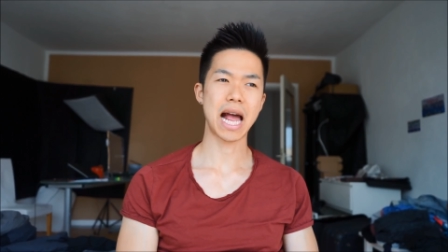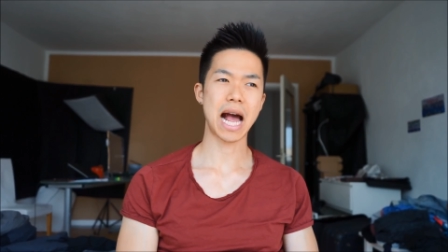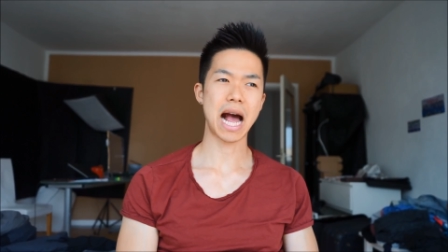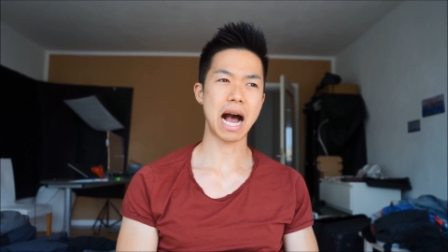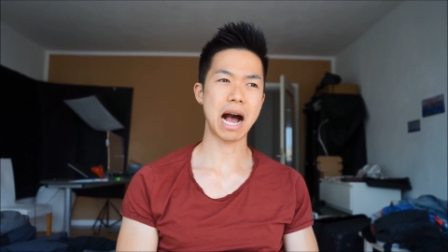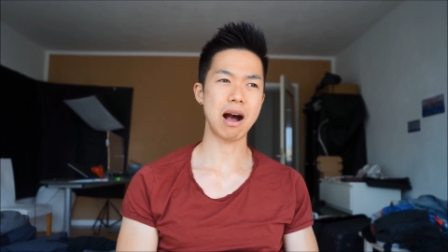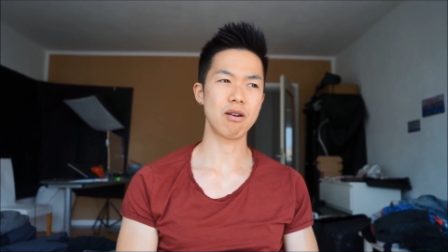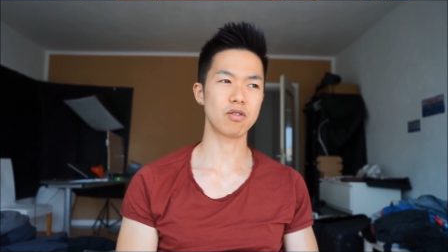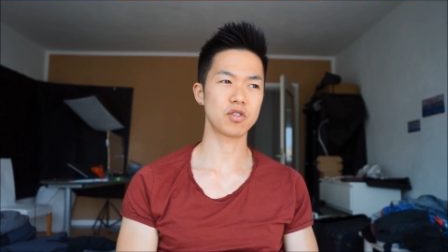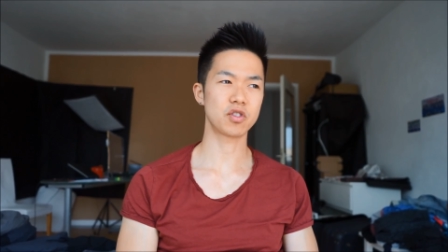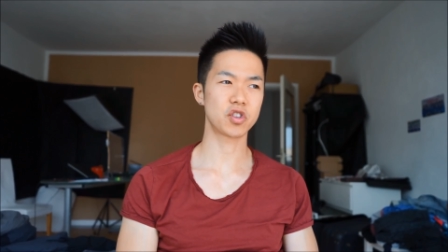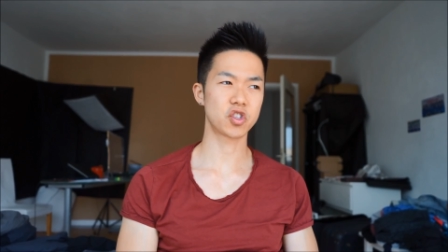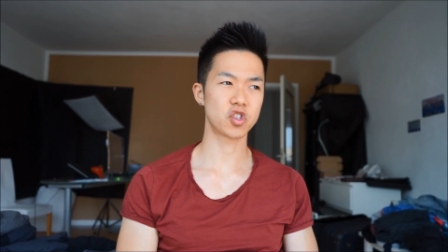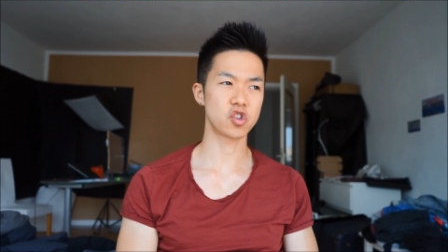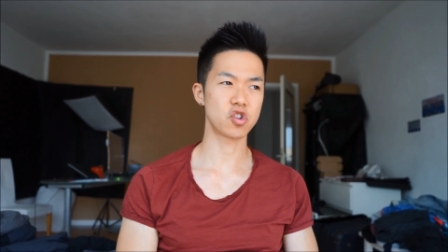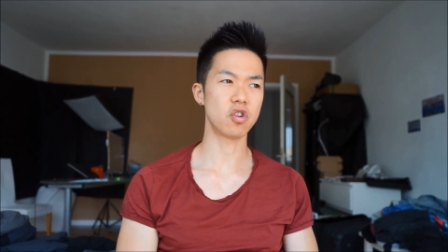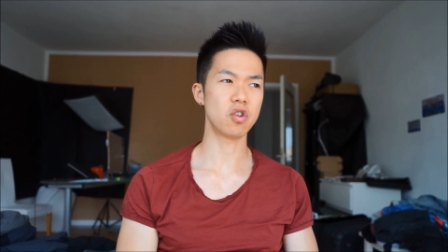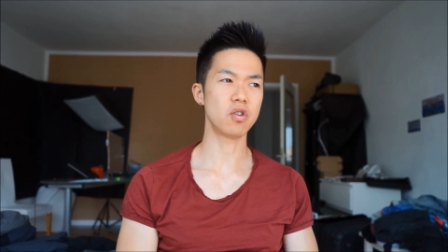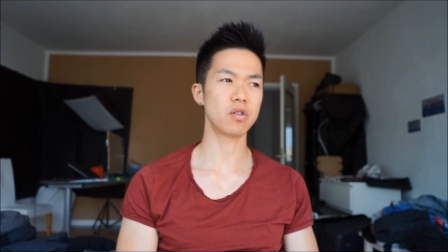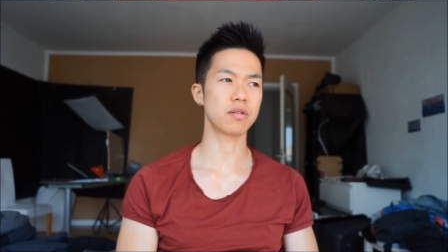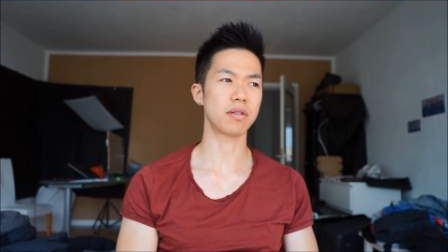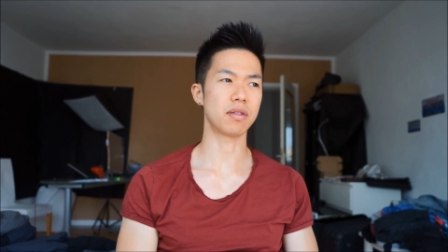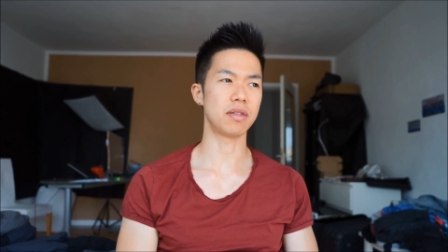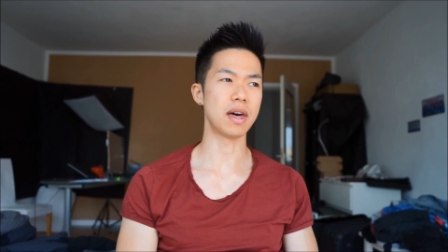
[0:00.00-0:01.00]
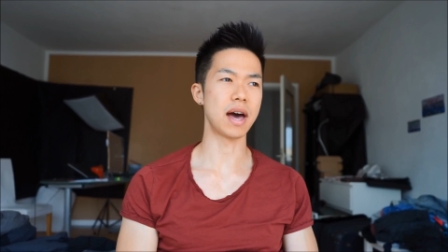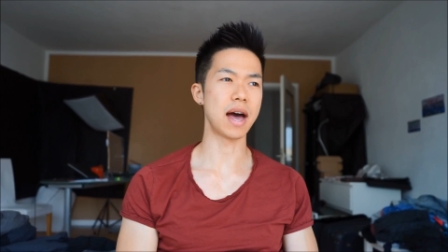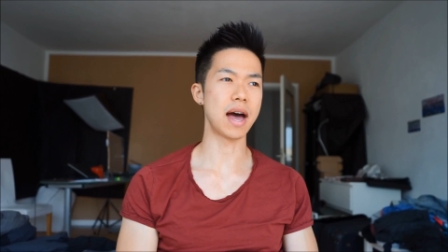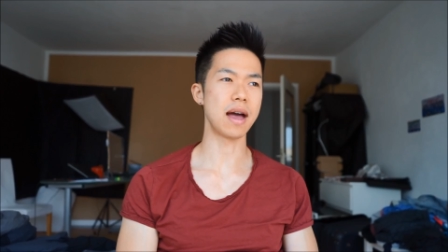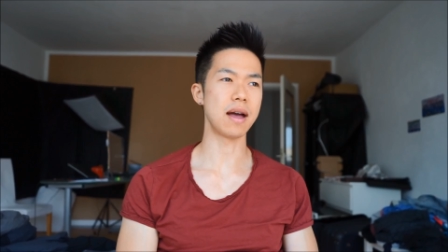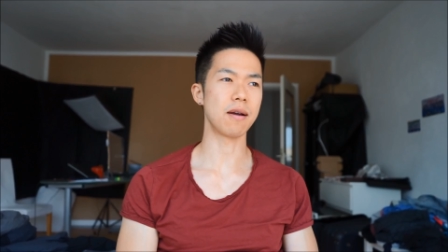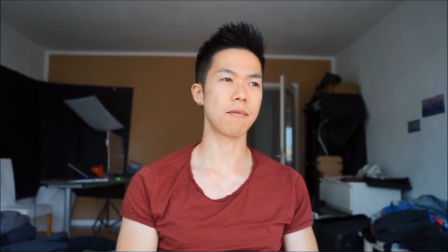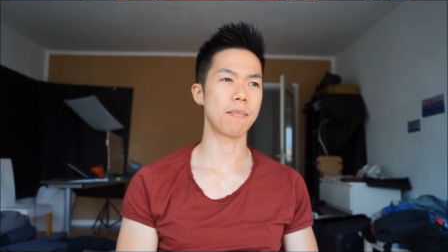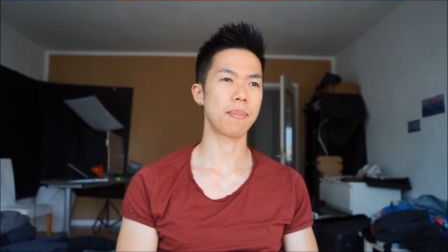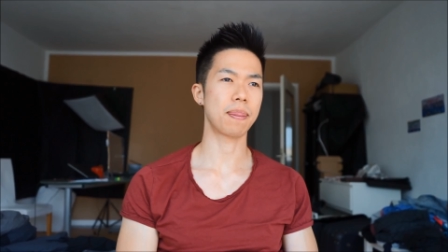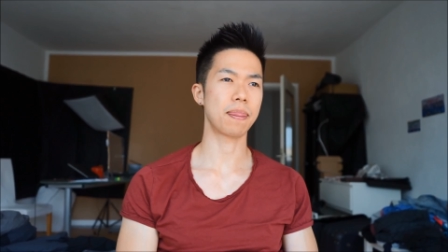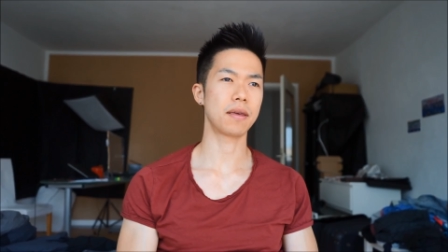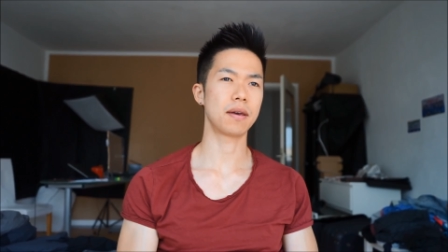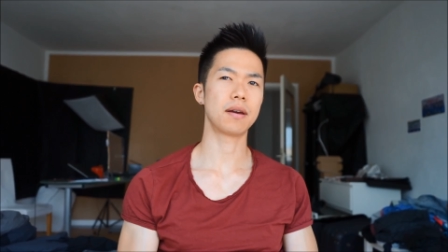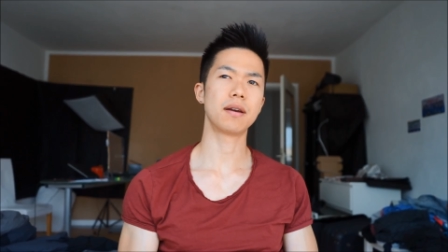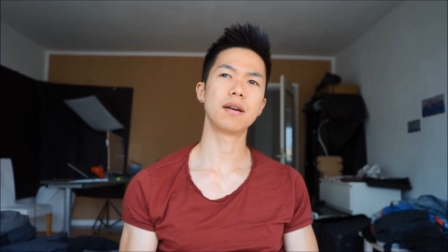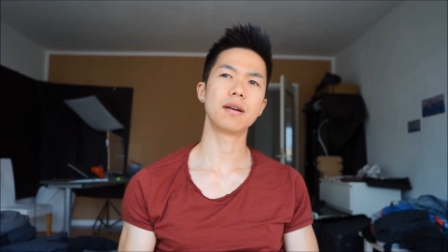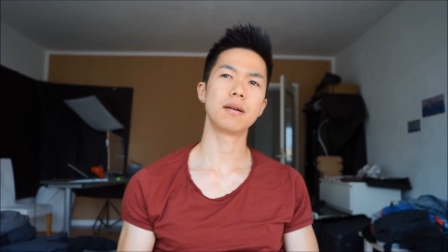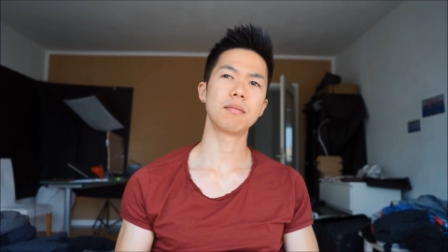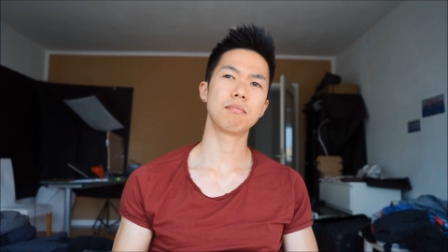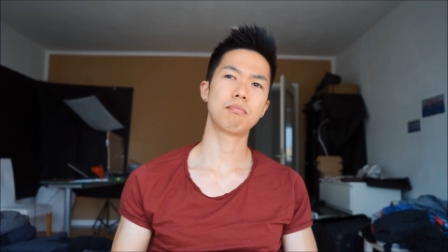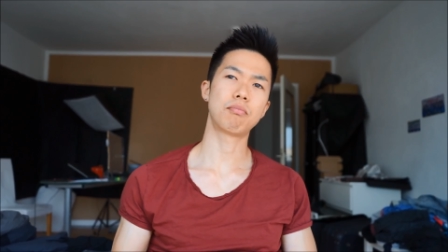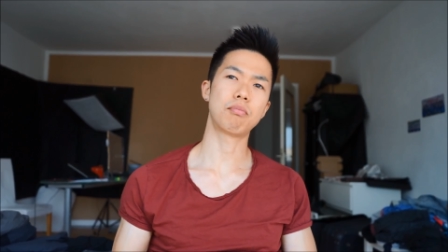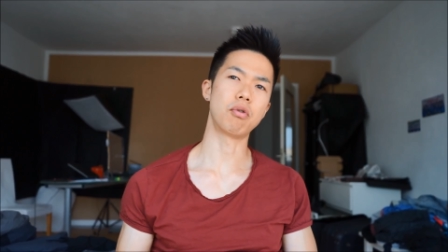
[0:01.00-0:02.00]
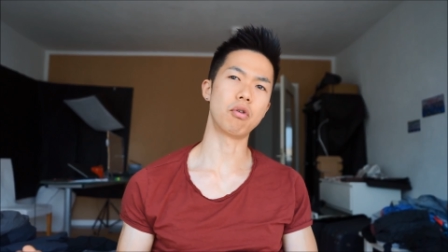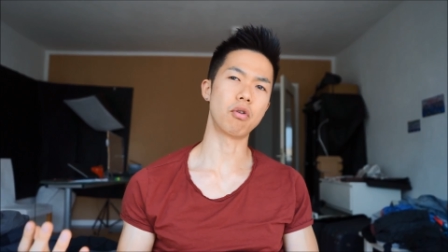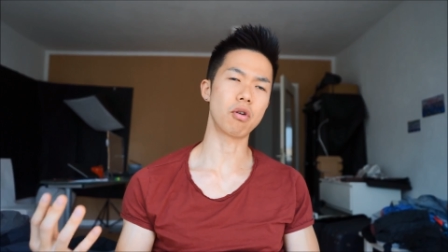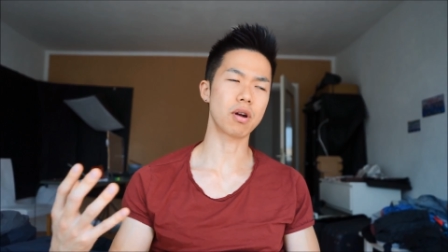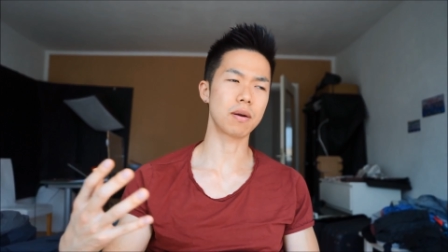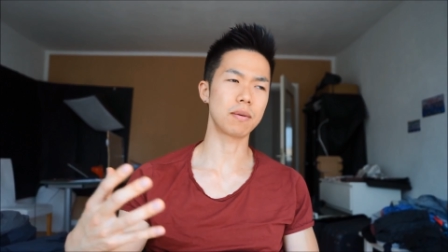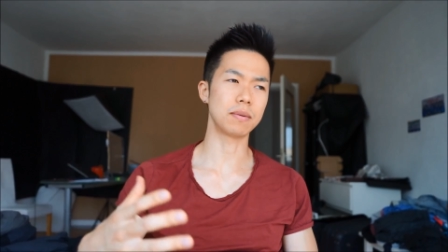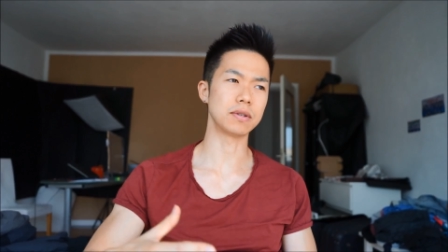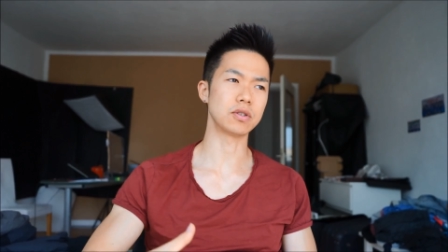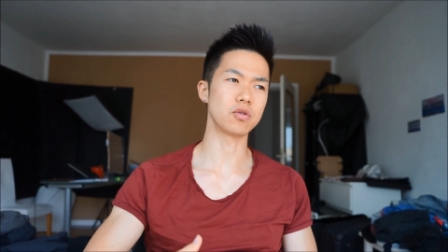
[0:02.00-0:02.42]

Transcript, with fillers: how strong that programming